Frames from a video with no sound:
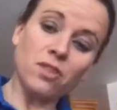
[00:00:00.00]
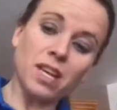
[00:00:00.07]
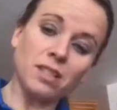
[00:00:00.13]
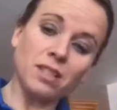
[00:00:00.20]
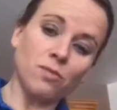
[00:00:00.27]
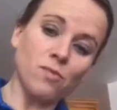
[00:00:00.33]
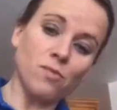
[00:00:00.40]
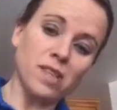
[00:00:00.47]

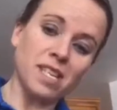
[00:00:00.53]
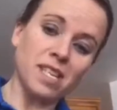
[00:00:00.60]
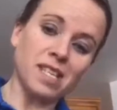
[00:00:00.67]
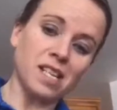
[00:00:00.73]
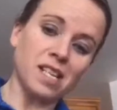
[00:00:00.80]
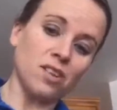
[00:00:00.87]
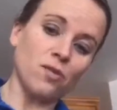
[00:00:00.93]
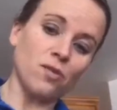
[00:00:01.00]
that's one thing
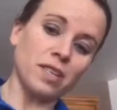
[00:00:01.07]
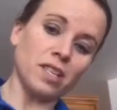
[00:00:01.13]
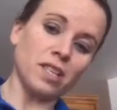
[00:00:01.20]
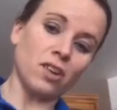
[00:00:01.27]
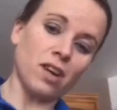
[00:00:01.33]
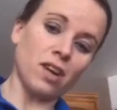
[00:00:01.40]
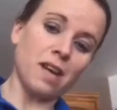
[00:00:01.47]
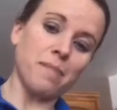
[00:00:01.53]
that annoys
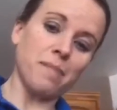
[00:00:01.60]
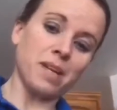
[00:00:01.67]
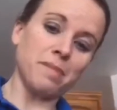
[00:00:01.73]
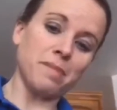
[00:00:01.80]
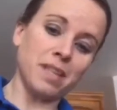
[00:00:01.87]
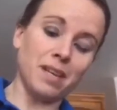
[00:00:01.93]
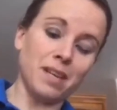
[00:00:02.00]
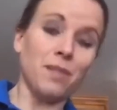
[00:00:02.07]
the crap out
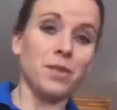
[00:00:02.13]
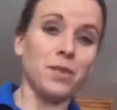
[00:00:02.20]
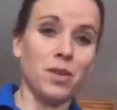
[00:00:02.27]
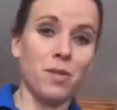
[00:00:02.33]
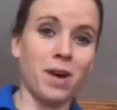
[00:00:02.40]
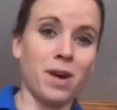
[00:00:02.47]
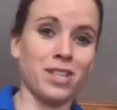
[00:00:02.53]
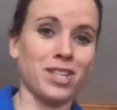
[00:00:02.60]
of me when
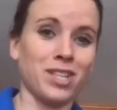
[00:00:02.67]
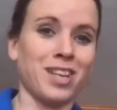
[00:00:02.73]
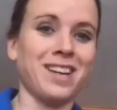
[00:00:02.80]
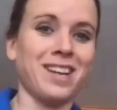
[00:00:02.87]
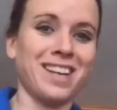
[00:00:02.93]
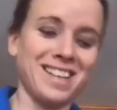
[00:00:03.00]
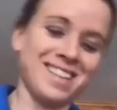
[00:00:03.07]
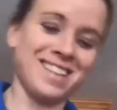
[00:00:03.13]
you watch a
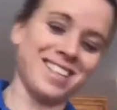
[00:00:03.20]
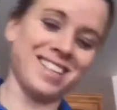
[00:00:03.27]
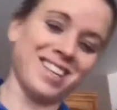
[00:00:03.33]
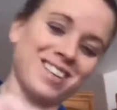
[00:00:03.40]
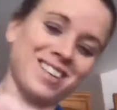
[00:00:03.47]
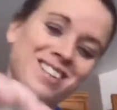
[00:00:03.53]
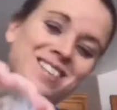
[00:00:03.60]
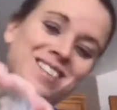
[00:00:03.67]
cooking
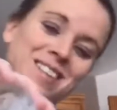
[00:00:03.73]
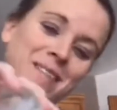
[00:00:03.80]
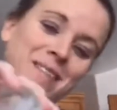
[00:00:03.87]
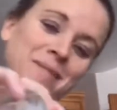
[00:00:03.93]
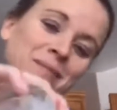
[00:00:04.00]
show.